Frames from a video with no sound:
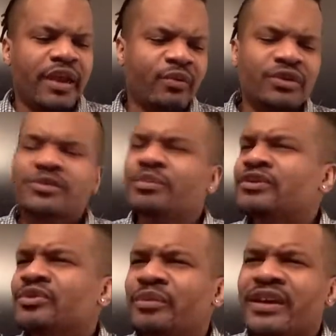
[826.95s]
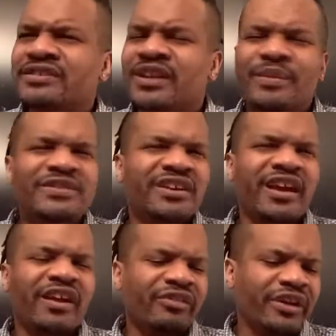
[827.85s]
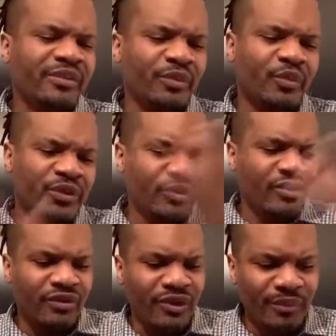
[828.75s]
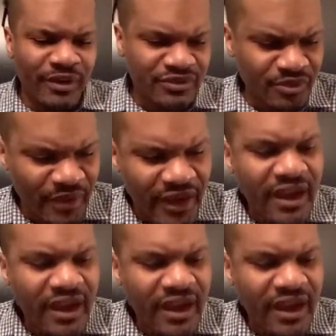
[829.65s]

What's Muscle Man's name? Is it Eric? Well, we gonna call him Muscle Man.